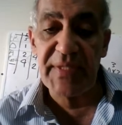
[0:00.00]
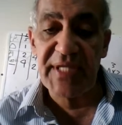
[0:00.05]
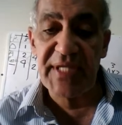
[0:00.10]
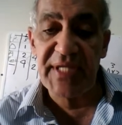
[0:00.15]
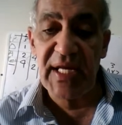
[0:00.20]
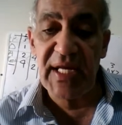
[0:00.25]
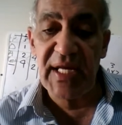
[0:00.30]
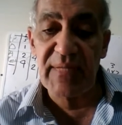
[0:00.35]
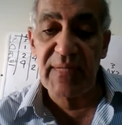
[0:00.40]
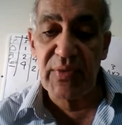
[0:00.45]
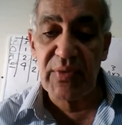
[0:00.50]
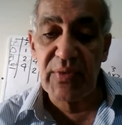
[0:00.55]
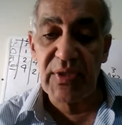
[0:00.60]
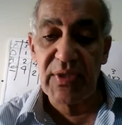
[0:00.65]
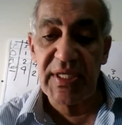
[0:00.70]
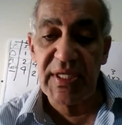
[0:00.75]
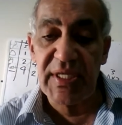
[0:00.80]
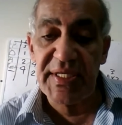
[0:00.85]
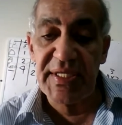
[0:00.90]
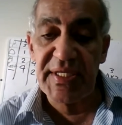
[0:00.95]
and
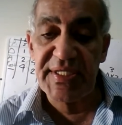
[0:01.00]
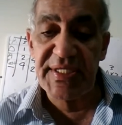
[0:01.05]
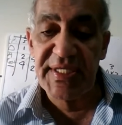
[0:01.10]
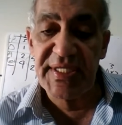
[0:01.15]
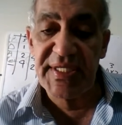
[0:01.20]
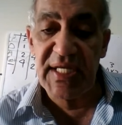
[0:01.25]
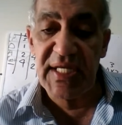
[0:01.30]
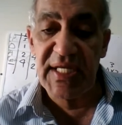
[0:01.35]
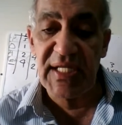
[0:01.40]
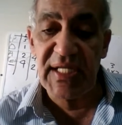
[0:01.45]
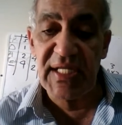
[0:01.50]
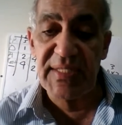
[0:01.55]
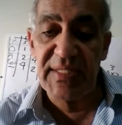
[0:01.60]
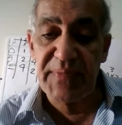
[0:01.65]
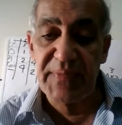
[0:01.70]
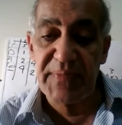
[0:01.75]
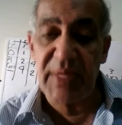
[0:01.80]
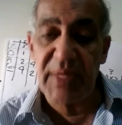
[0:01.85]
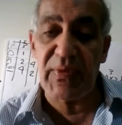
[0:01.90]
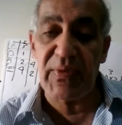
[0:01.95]
broadly skilled
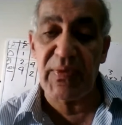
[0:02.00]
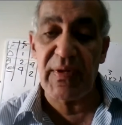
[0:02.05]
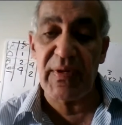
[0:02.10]
people.